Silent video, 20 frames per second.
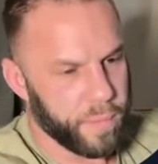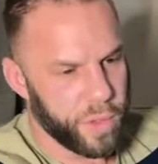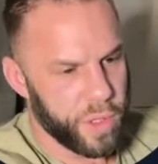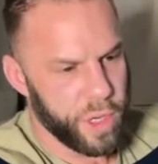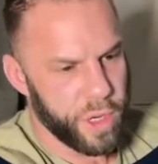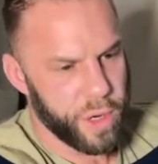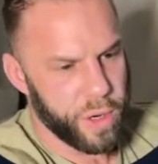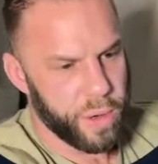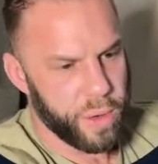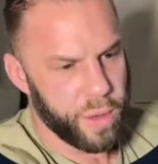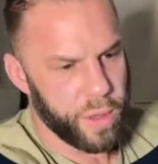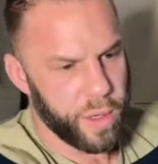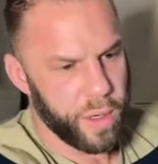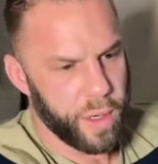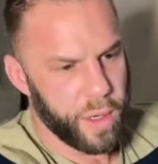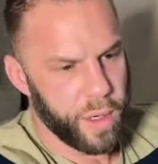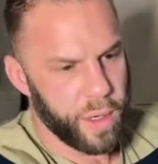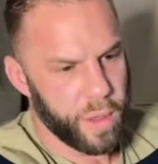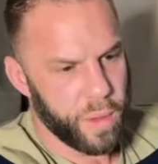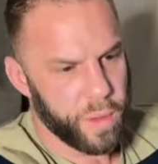2
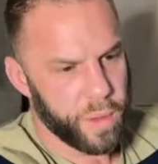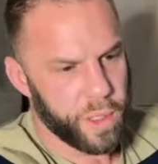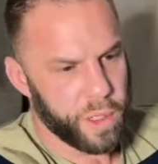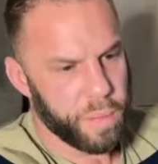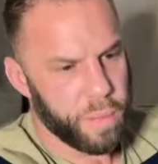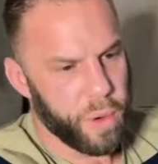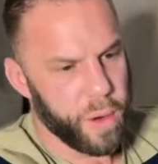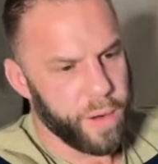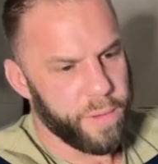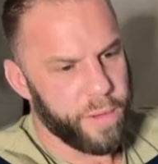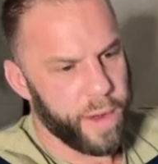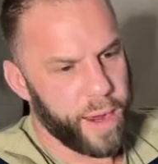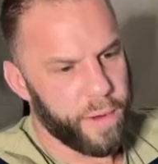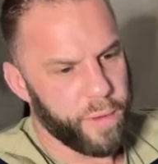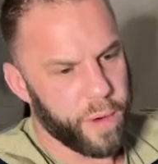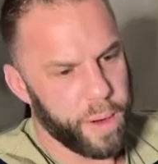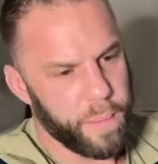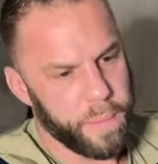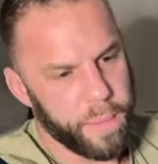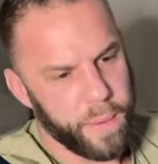which is
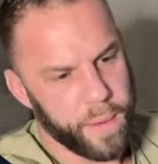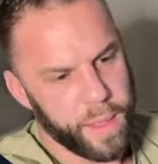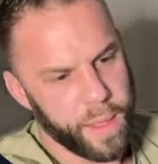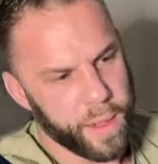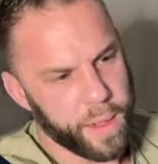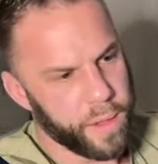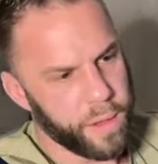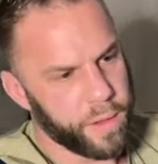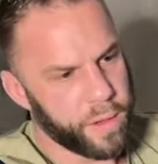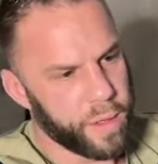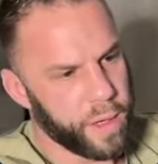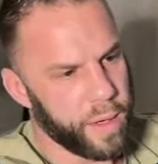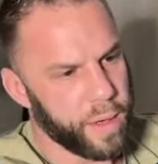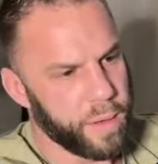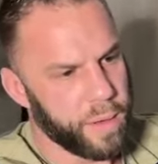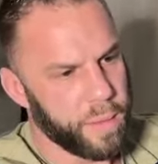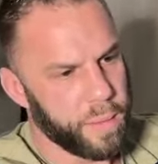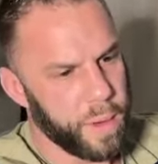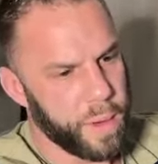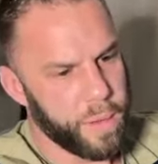0.5 rem. I think looks
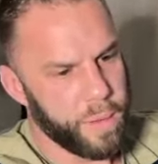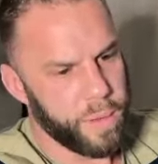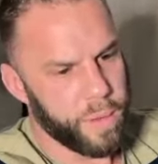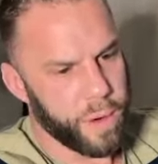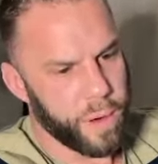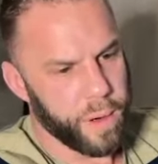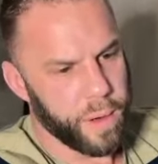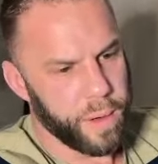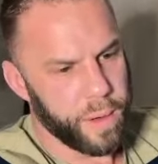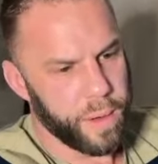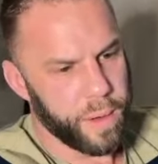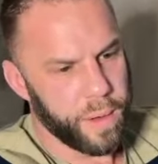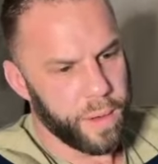good. Maybe four.